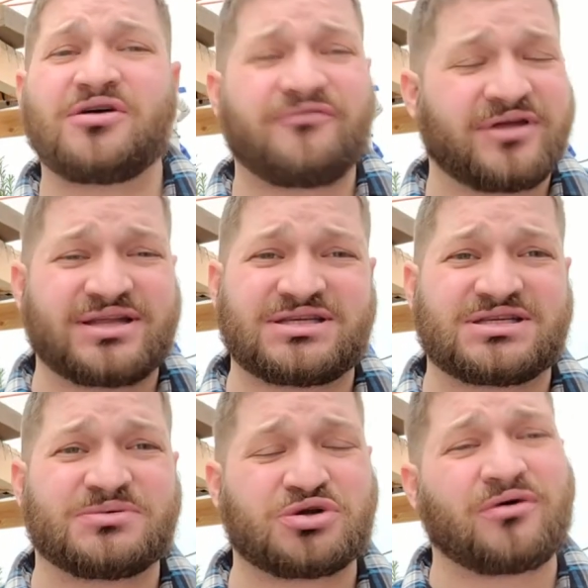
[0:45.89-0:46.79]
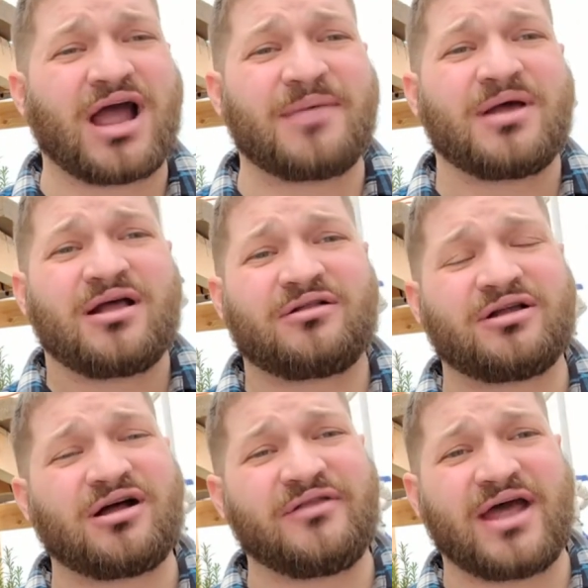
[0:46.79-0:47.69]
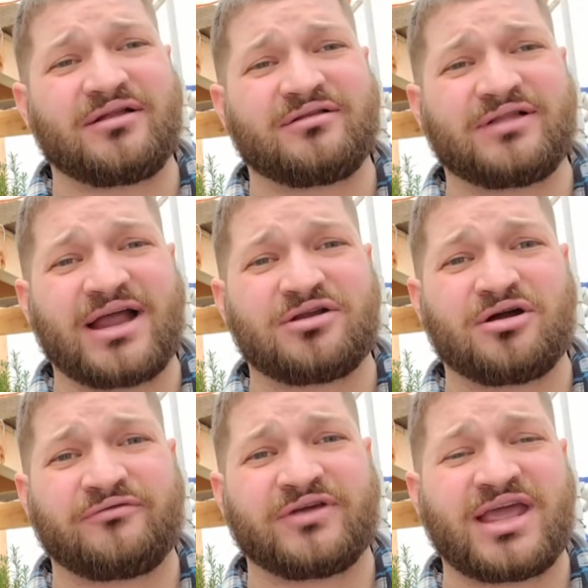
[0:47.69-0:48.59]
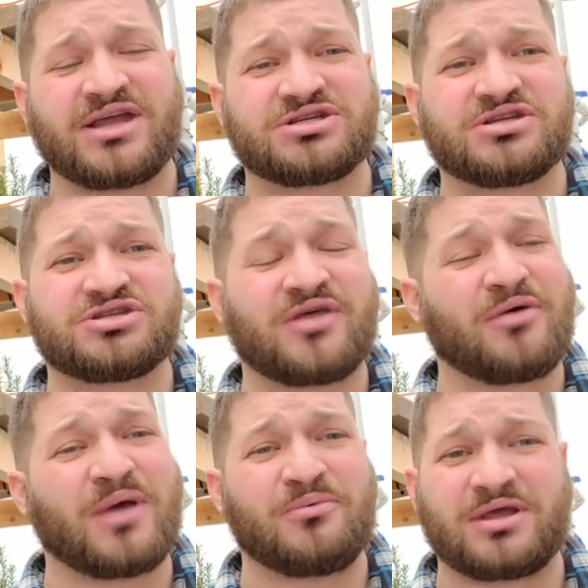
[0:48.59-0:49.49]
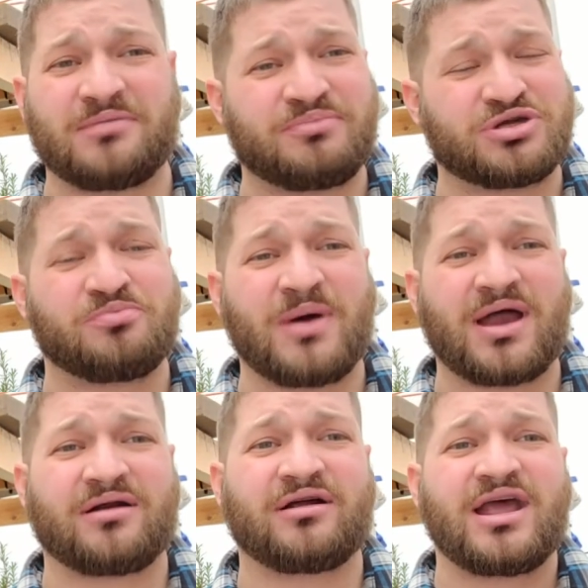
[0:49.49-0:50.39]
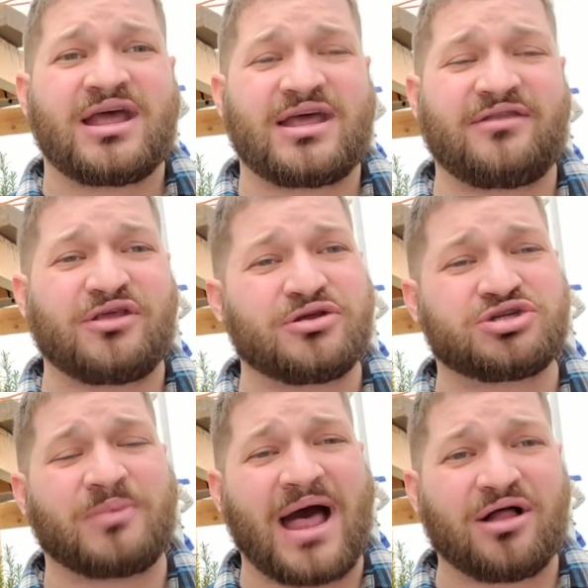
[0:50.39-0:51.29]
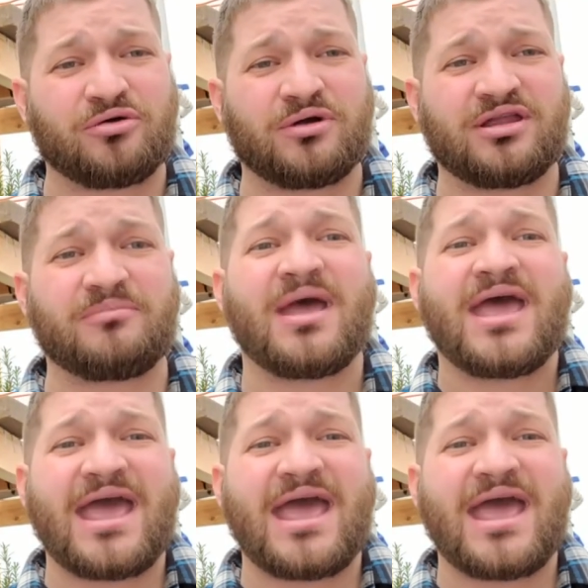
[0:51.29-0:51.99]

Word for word: don't forget to subscribe, click on that like notification, so that way we can do better in the YouTube algorithm,